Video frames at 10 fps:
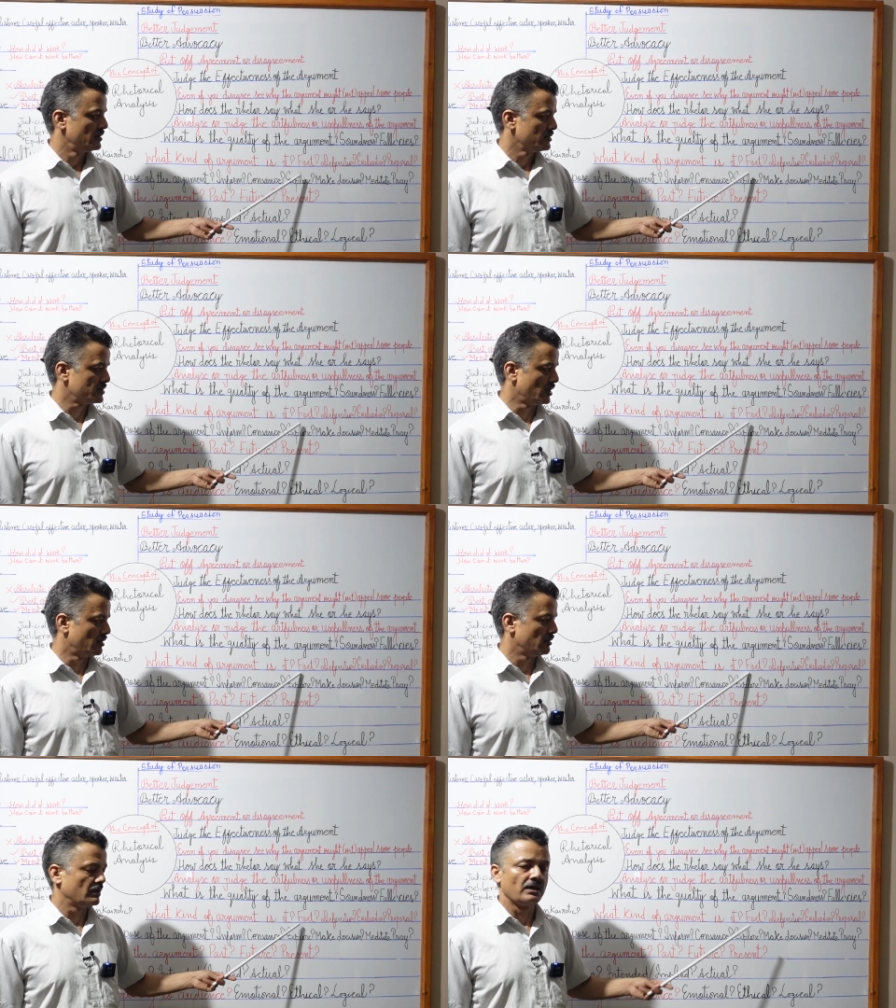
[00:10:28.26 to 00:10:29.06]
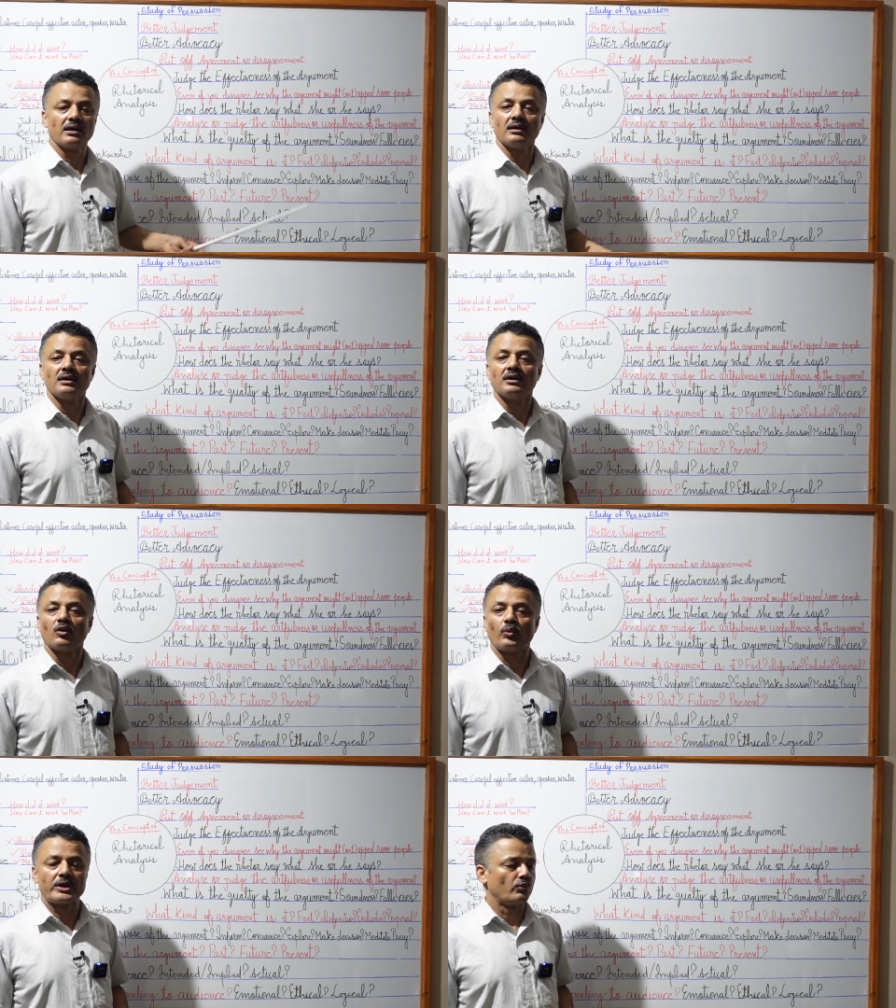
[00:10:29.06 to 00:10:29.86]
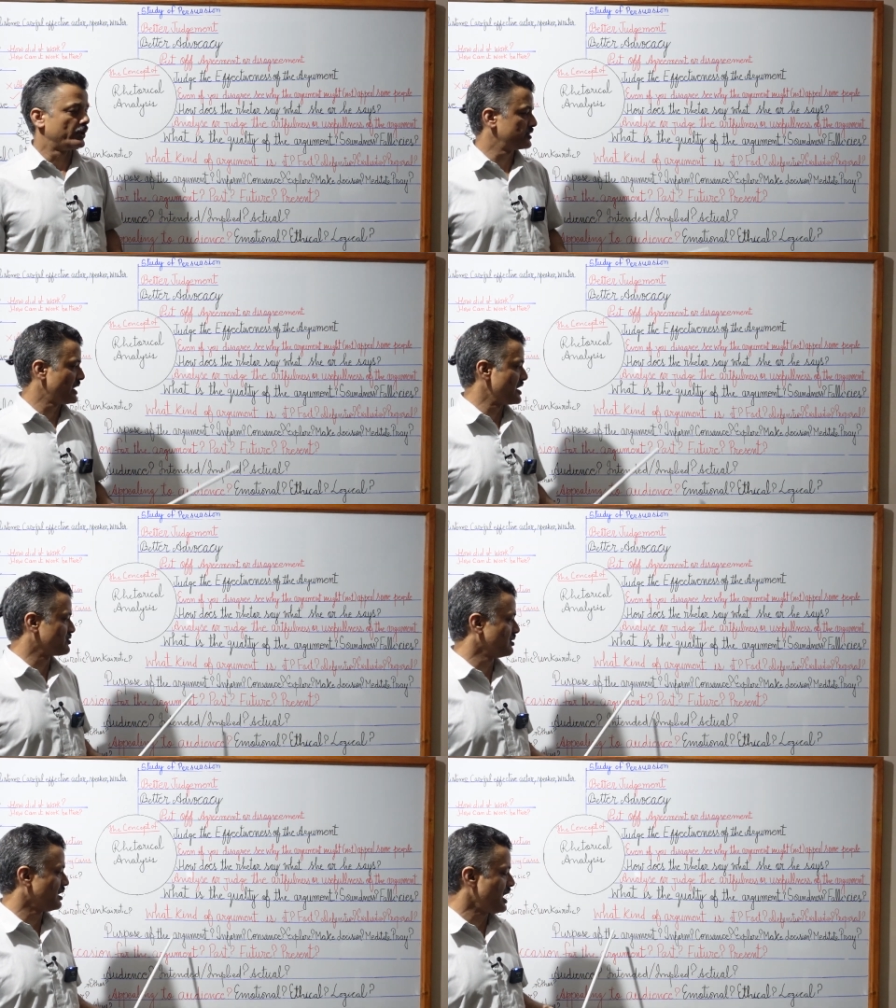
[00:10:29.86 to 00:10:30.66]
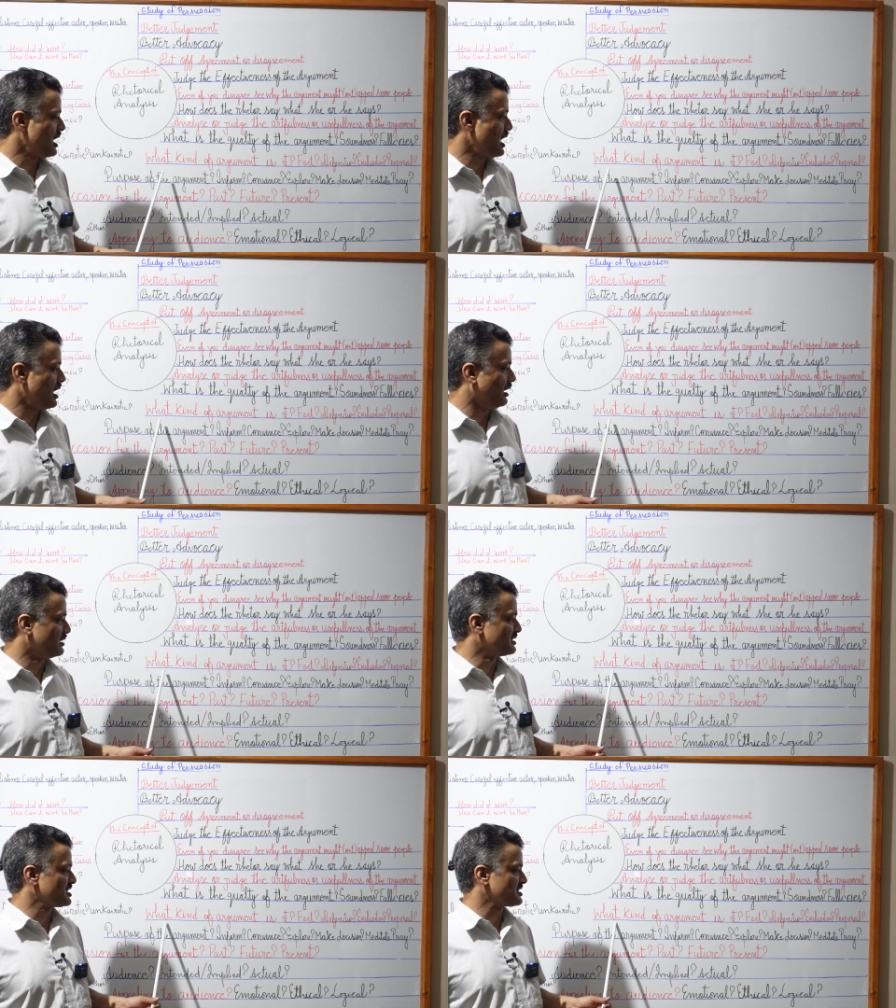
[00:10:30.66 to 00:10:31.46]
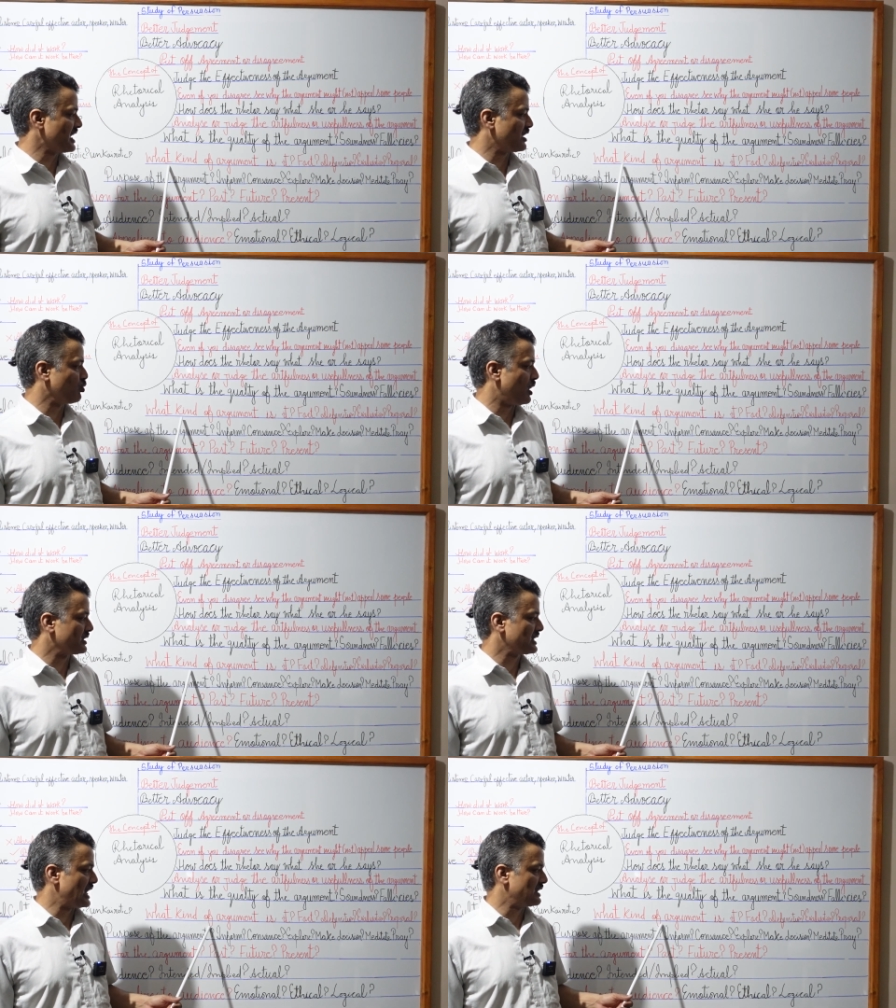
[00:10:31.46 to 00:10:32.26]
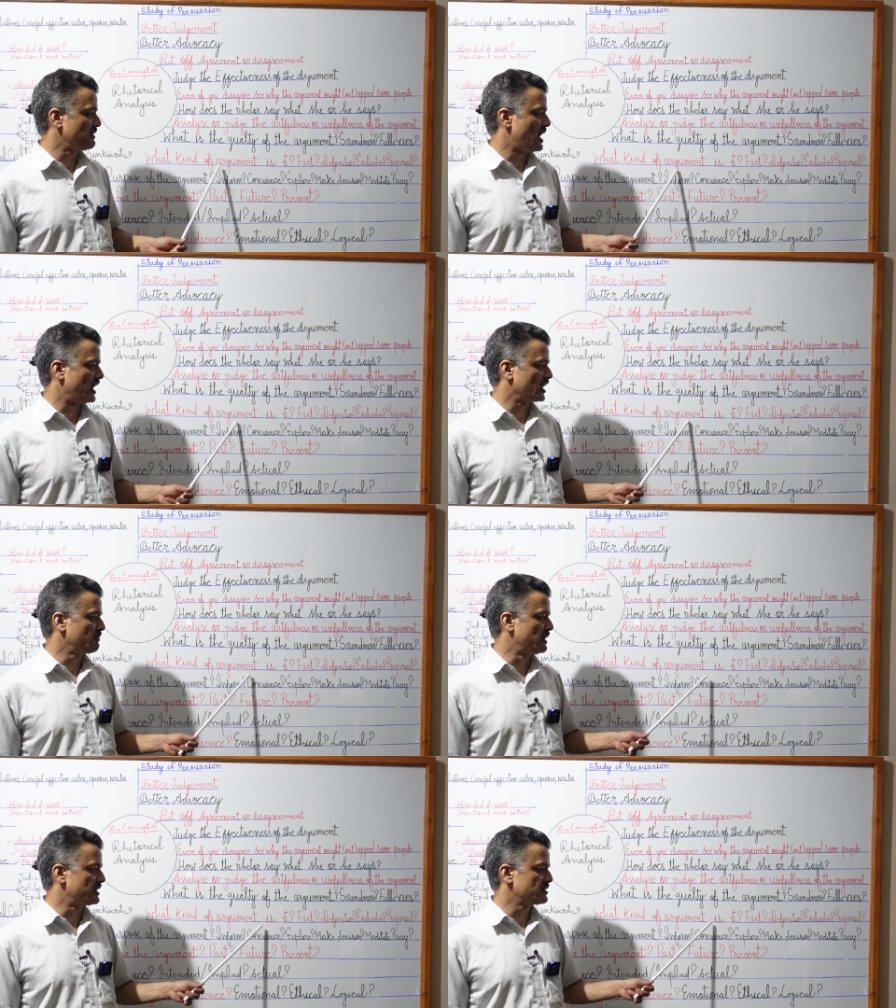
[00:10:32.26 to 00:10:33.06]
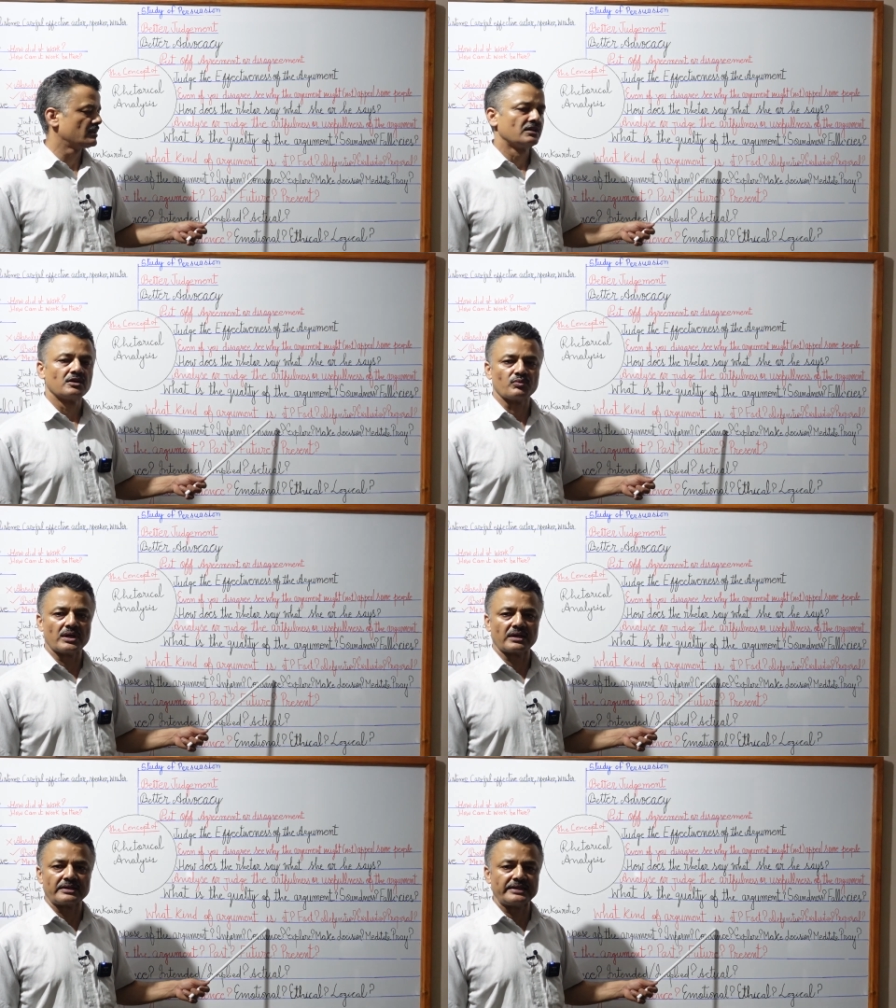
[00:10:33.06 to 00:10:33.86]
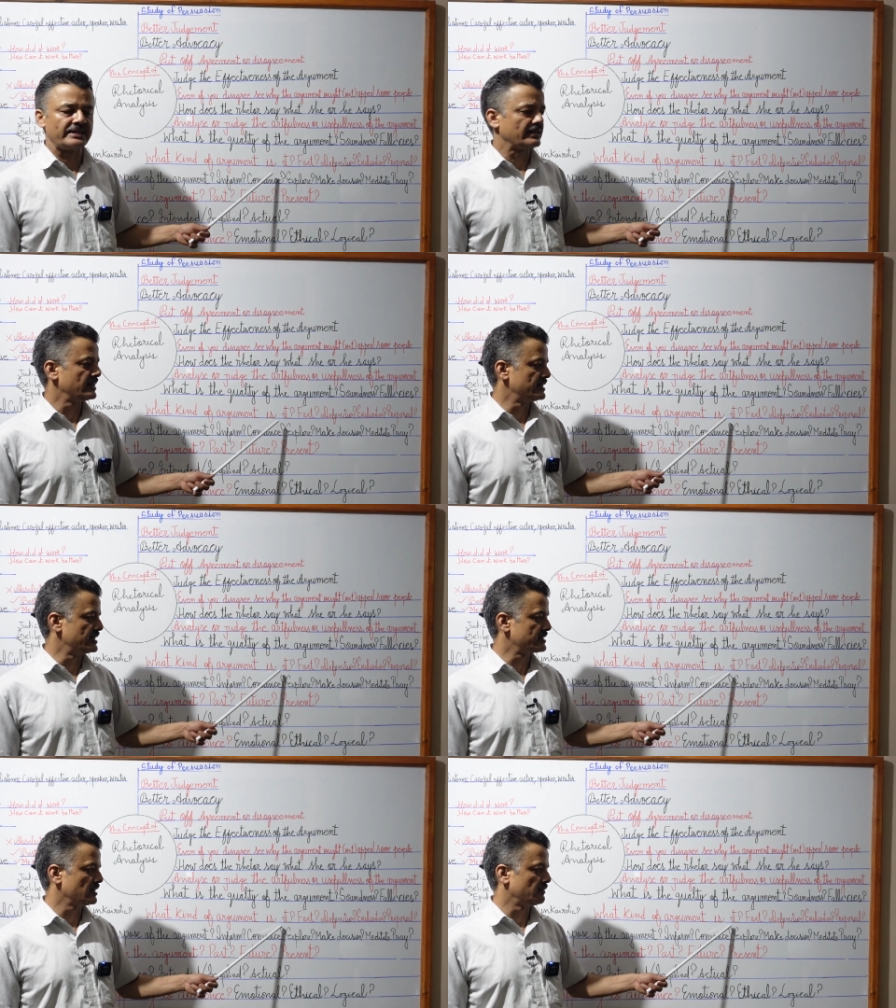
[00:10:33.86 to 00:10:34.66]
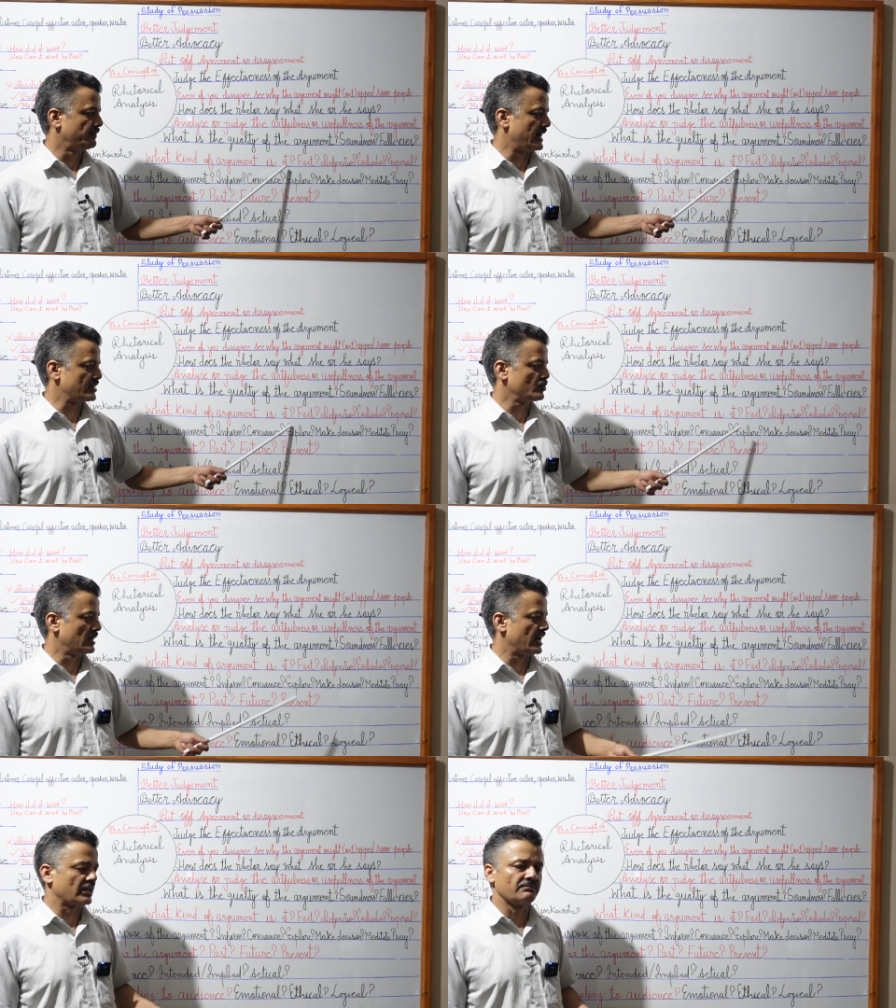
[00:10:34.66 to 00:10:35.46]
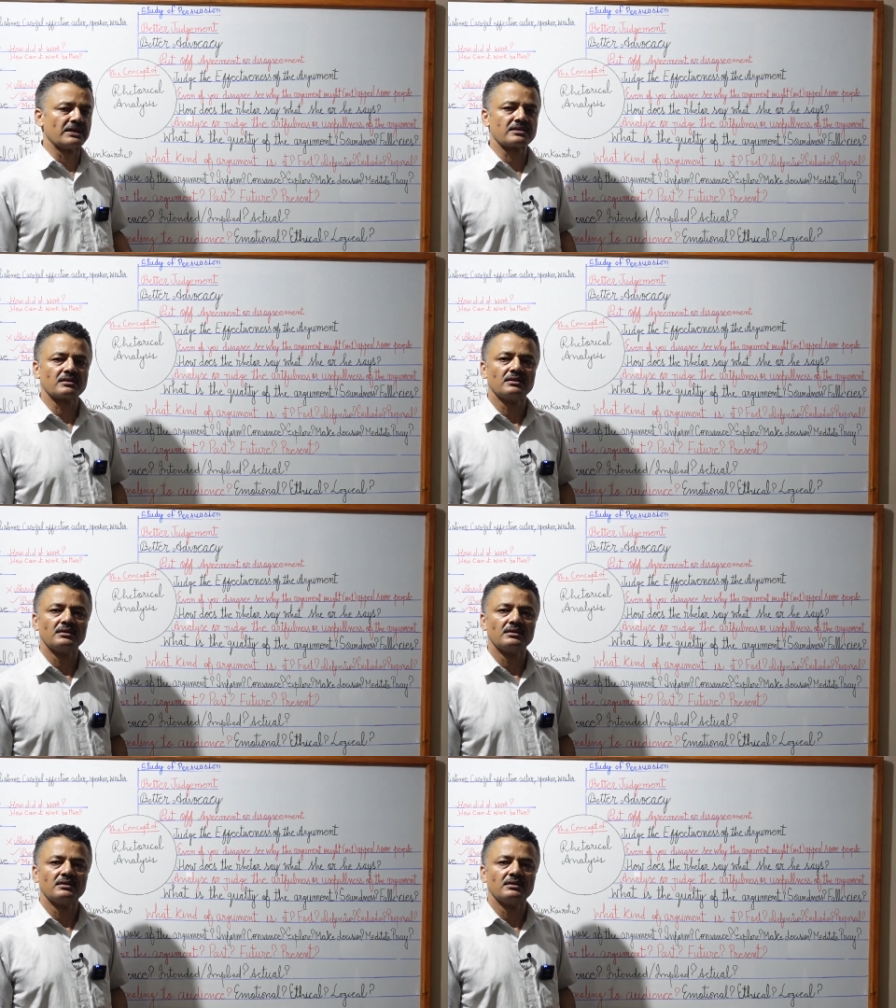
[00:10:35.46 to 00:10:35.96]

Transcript: So we try to understand what kind of argument we are reading. Is it a factual argument?